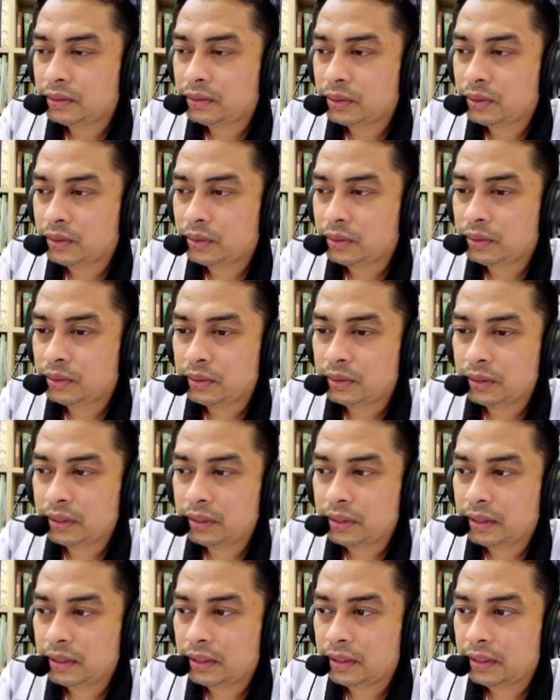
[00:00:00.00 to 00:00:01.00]
Right.
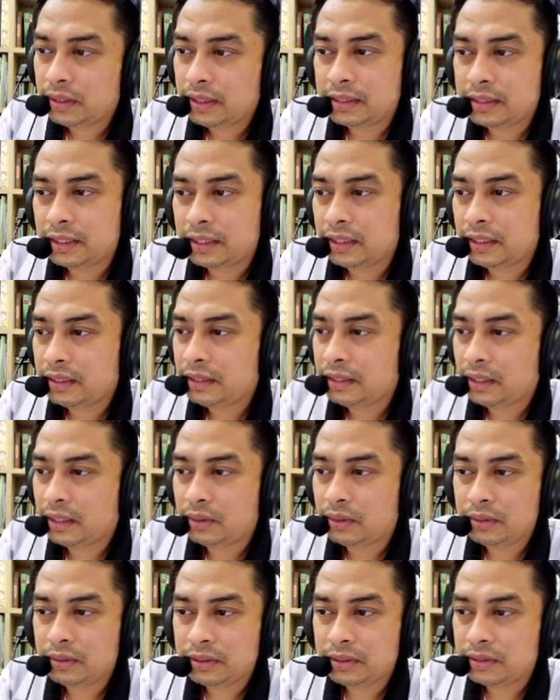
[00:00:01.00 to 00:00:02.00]
So let's
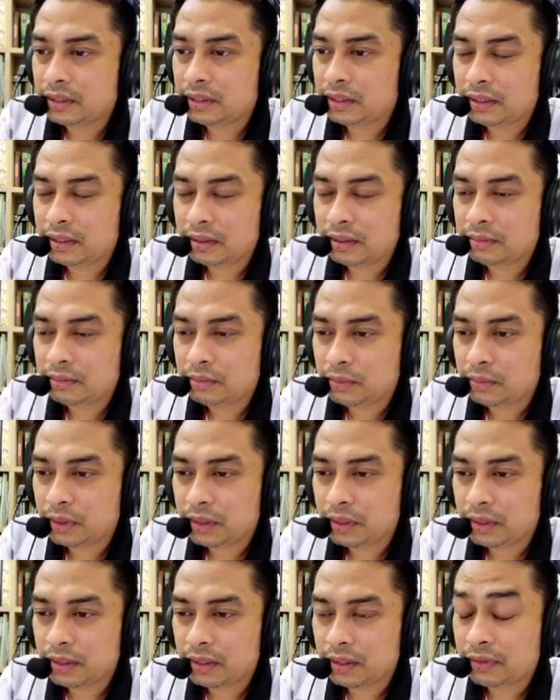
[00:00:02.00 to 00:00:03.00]
say now is
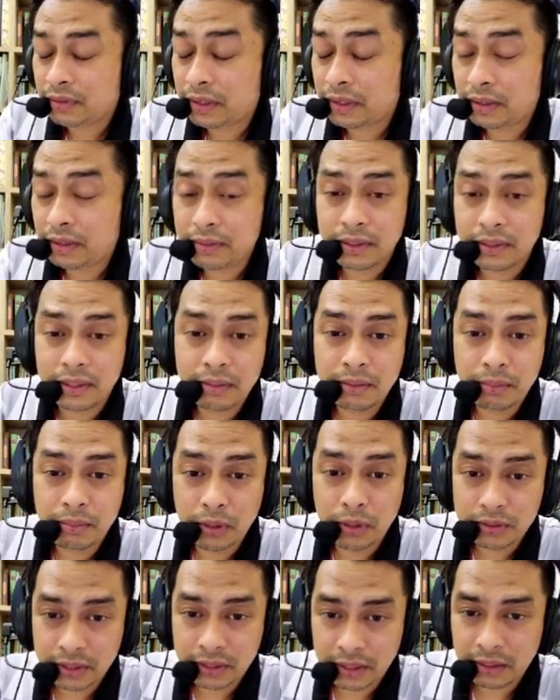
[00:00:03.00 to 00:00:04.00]

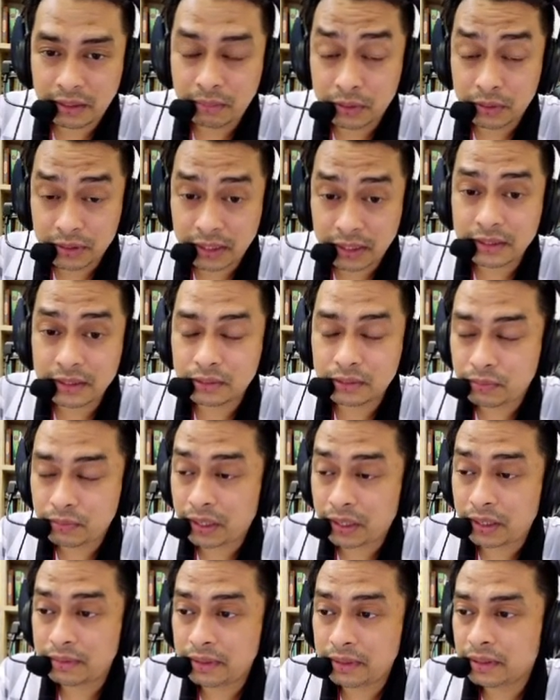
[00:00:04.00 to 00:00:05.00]
500 block
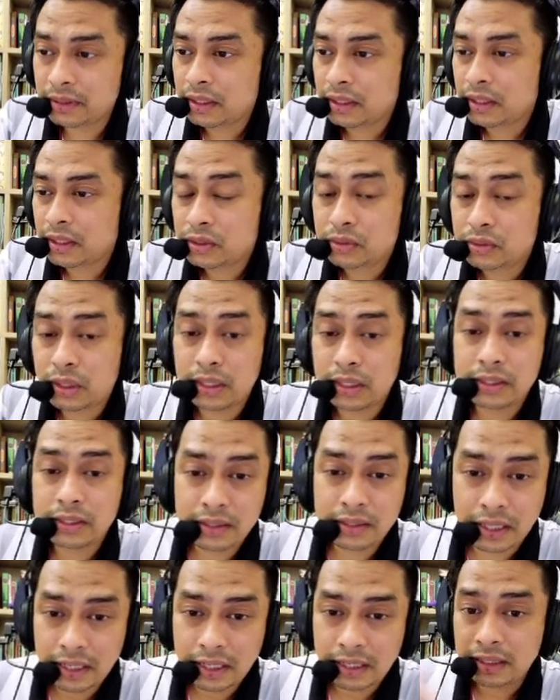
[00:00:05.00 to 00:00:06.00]
size is 500.
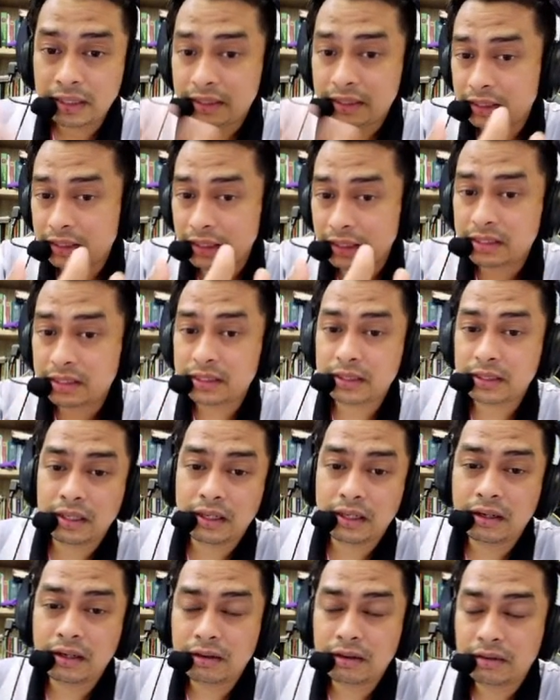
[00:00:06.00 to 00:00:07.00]
So I
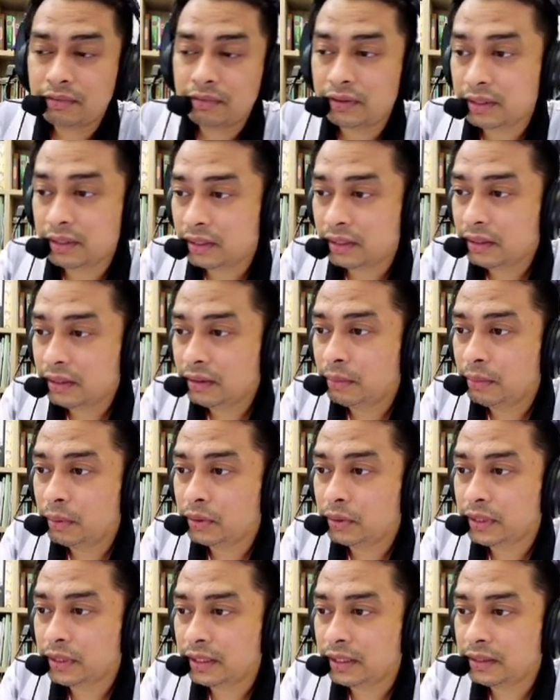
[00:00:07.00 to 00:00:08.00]
increase
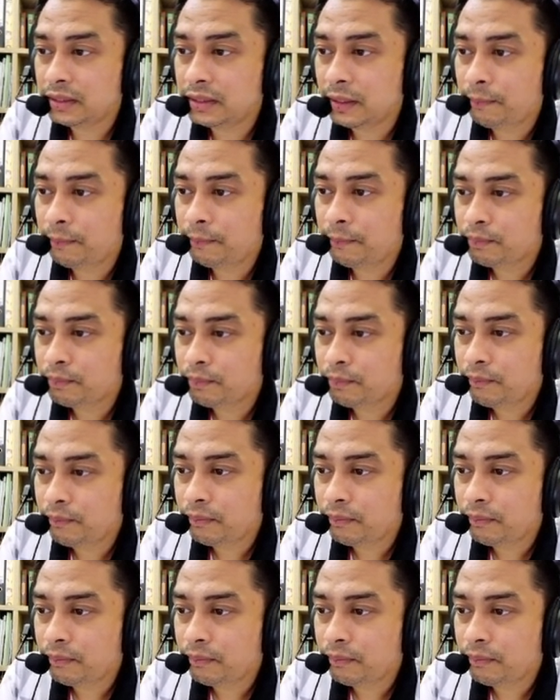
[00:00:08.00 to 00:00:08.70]
further the block size,